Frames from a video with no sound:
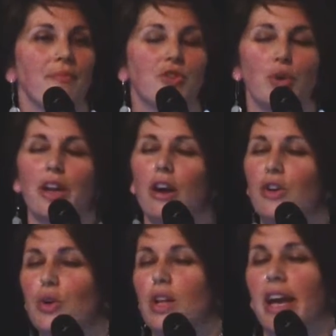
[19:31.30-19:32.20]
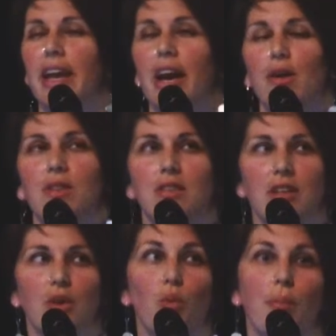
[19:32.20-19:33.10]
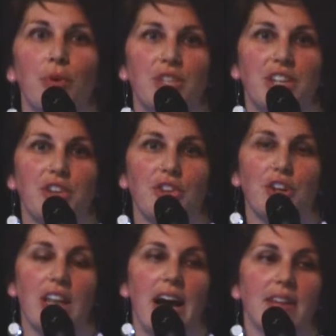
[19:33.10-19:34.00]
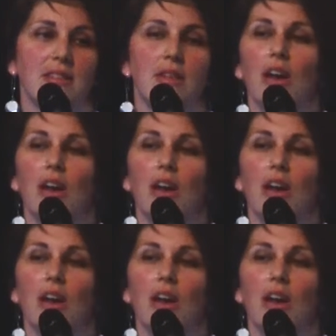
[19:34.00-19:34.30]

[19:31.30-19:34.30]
During our Google Hangouts in one particular class,